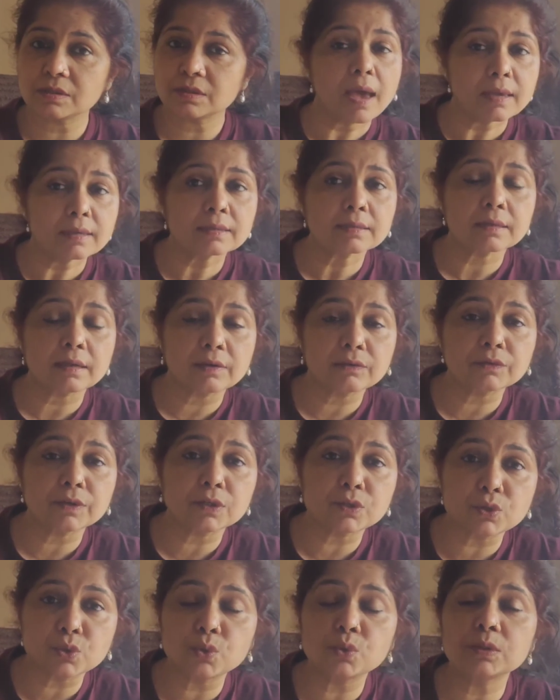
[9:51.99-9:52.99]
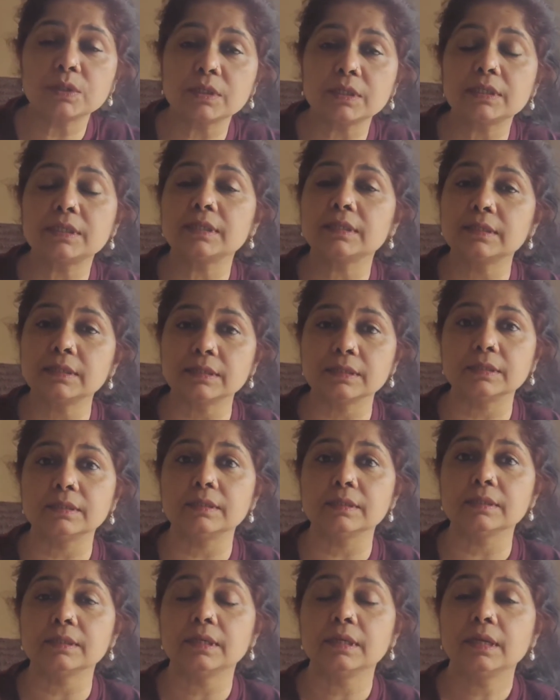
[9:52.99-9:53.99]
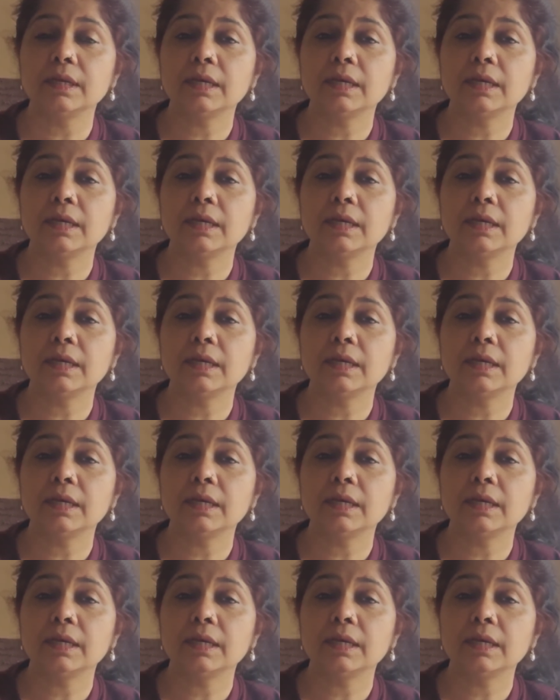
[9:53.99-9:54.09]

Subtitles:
As Kafka told the little girl